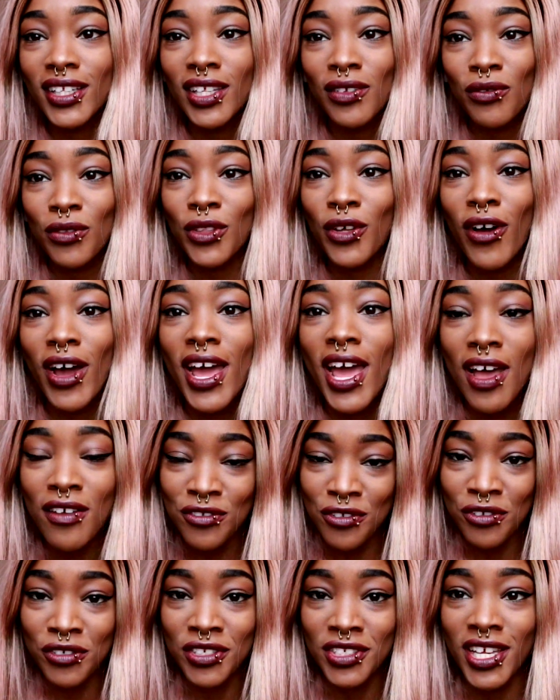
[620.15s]
Even though I have
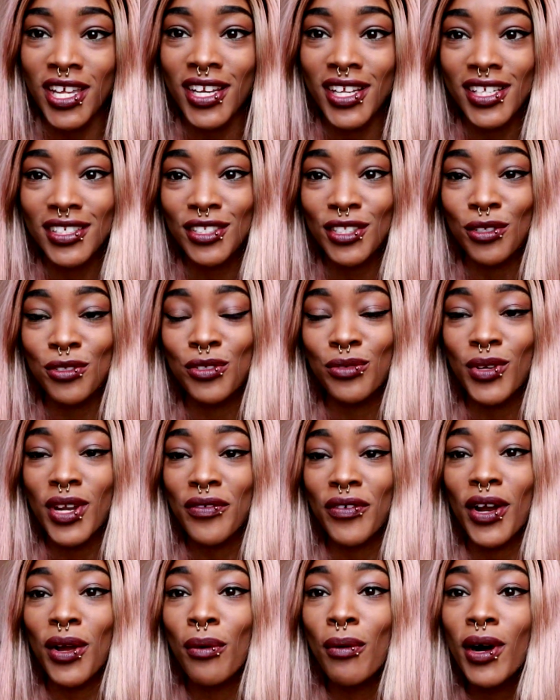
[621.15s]
social anxiety, I can still do
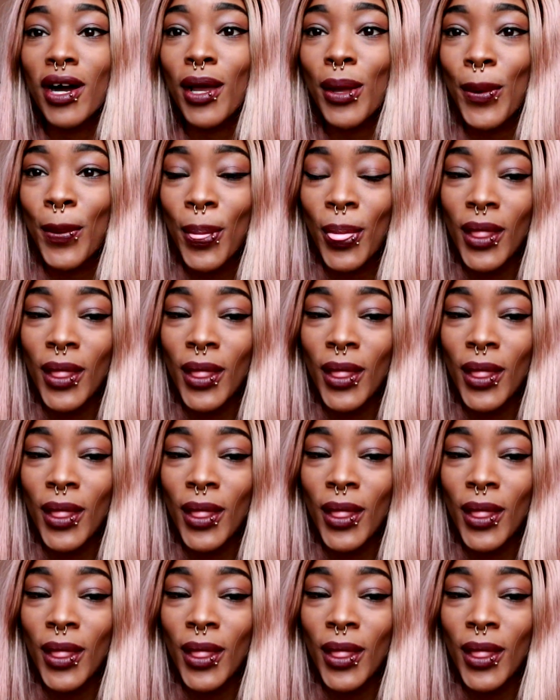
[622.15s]
whatever I want.